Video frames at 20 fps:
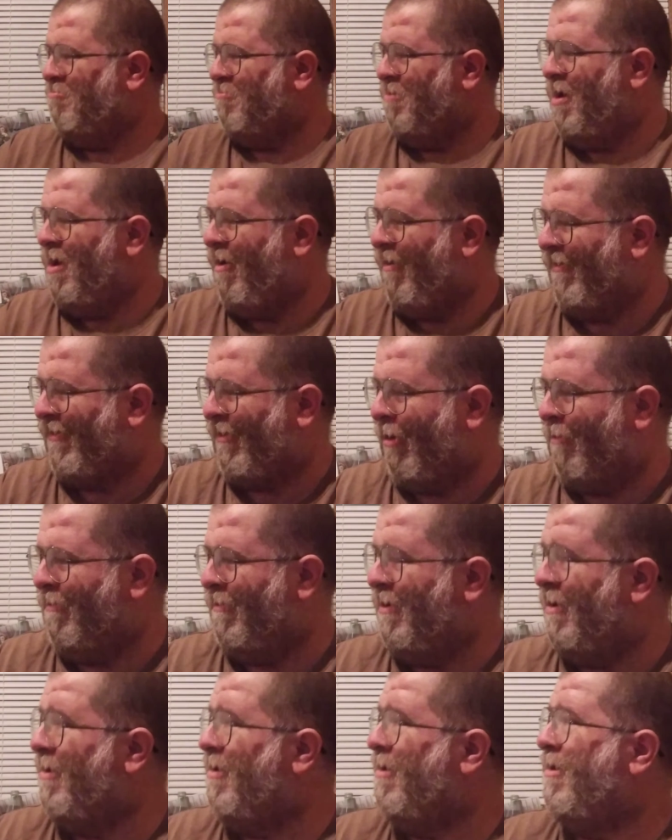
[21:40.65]
Yeah, I was I'm
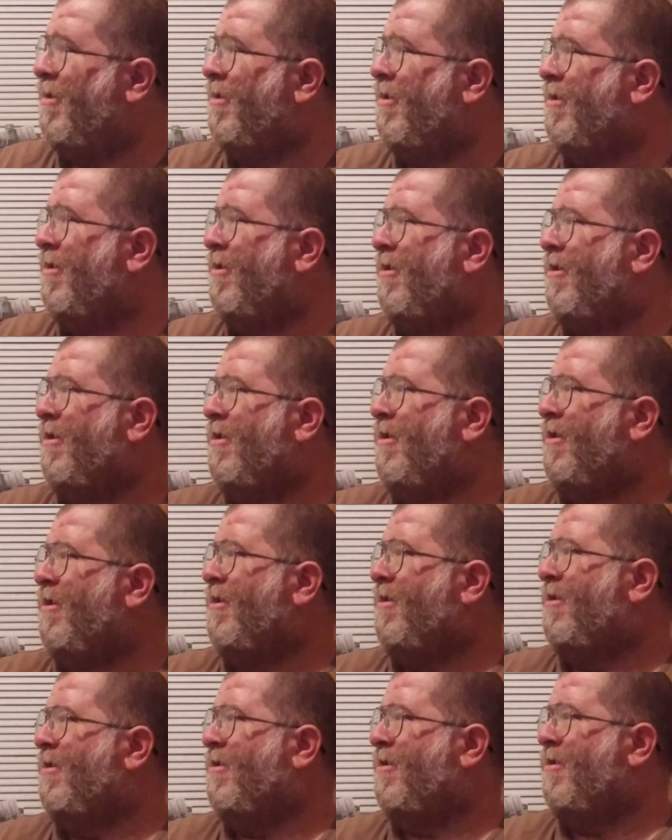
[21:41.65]
thrilled as all can
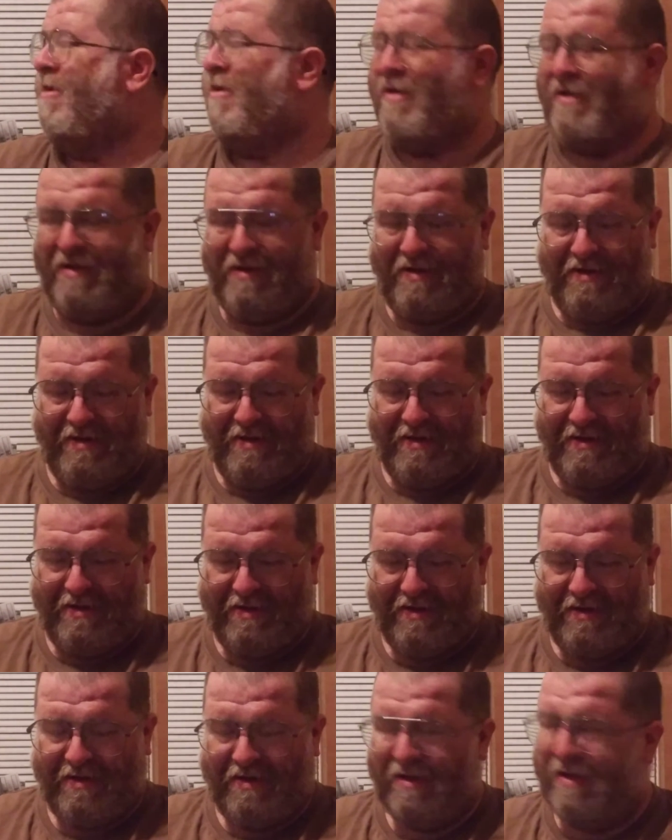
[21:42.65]
be that what we got, what
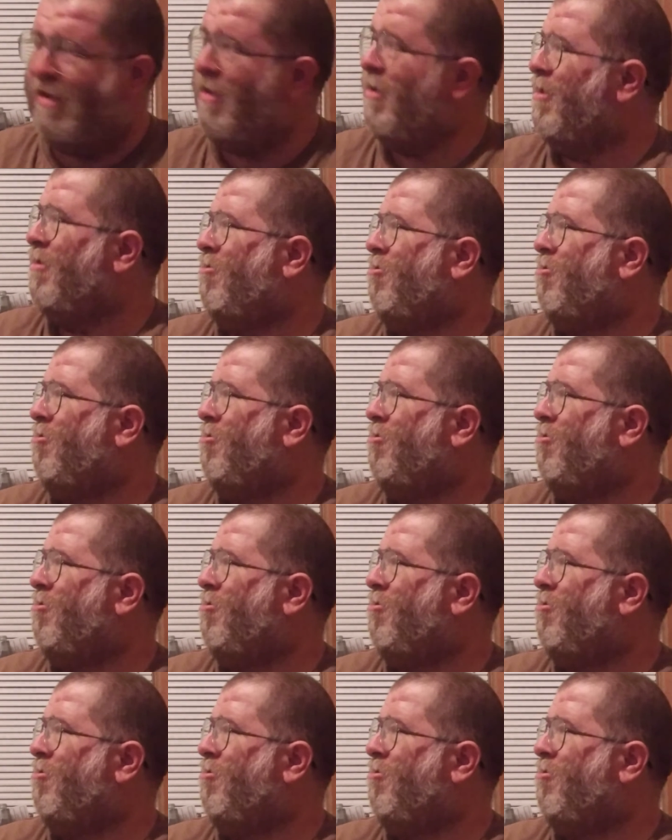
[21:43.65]
we got,